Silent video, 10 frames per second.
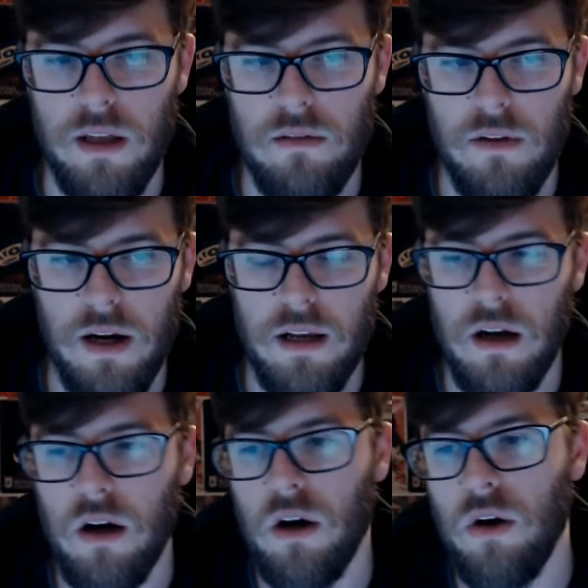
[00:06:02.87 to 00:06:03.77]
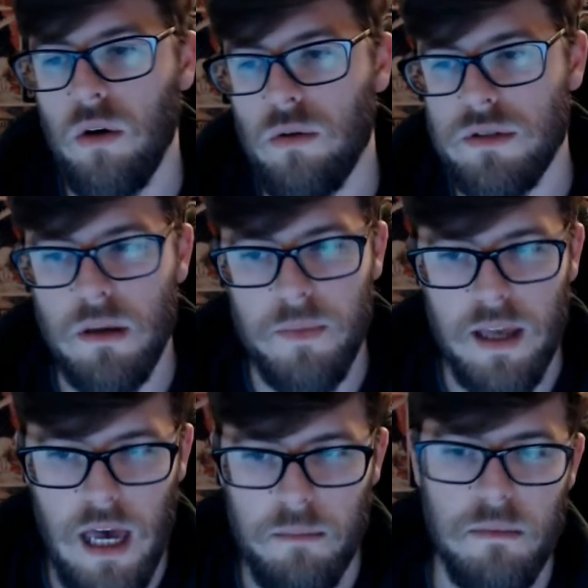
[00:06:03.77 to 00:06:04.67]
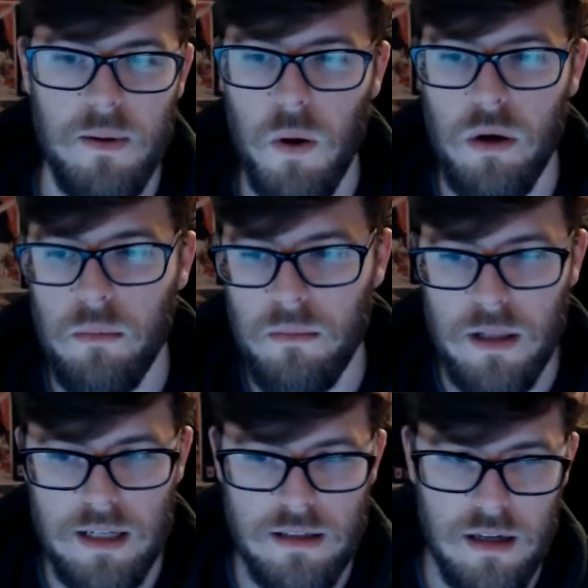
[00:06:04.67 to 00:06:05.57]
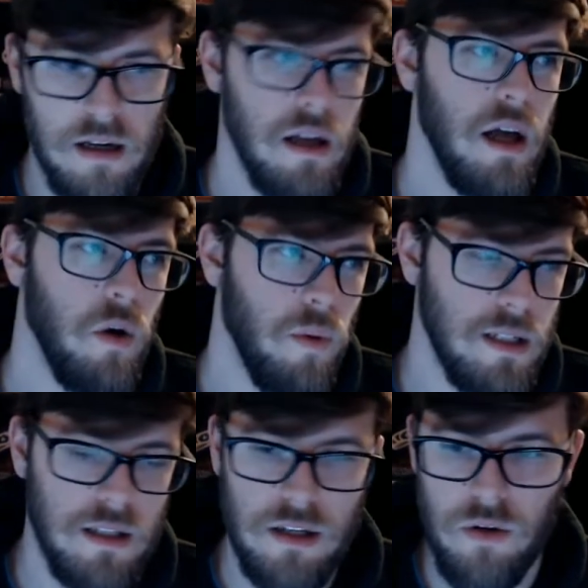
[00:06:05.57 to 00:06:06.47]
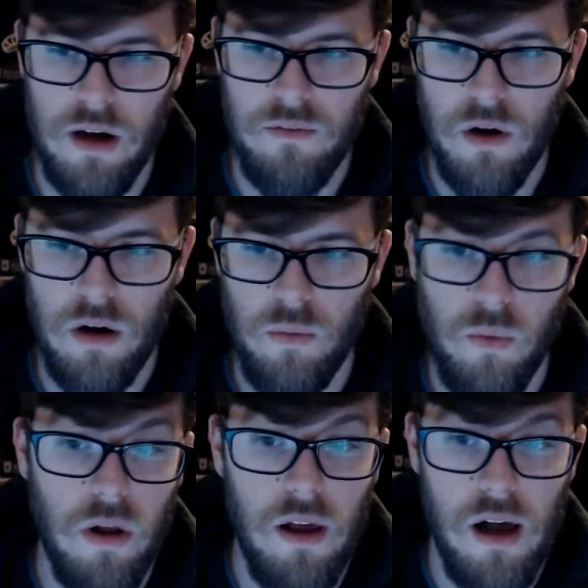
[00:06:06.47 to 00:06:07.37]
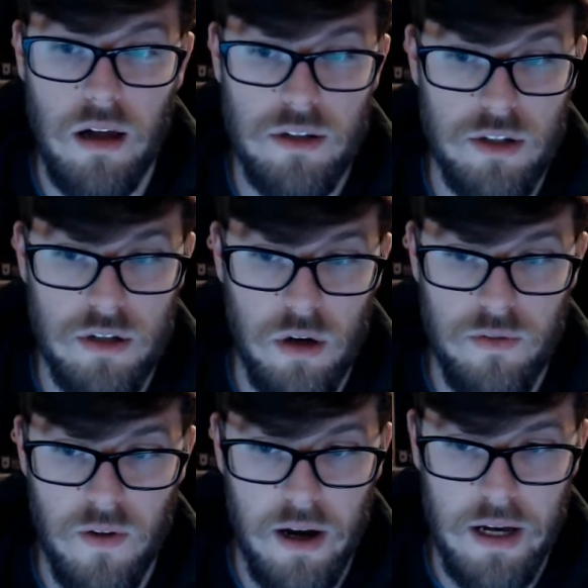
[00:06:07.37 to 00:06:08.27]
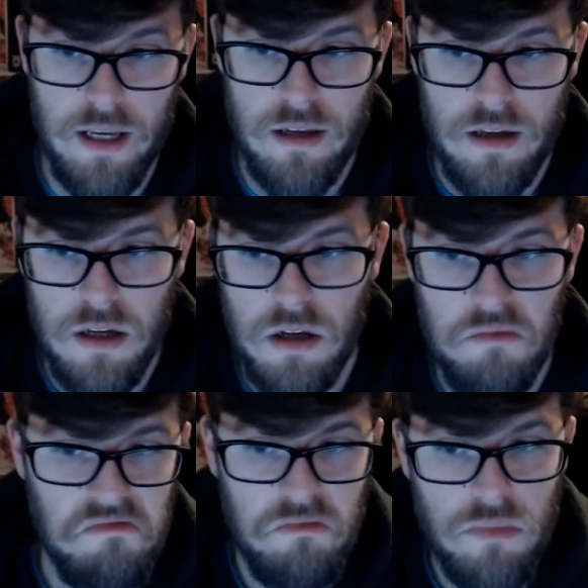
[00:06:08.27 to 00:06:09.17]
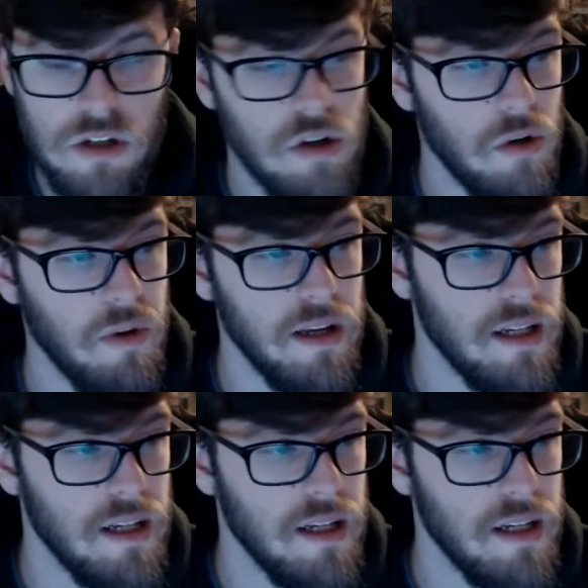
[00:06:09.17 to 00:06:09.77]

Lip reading: right? Oh, something happened while walking Ballista, went to the graveyard. Well, I'll just go find Eternal Witness,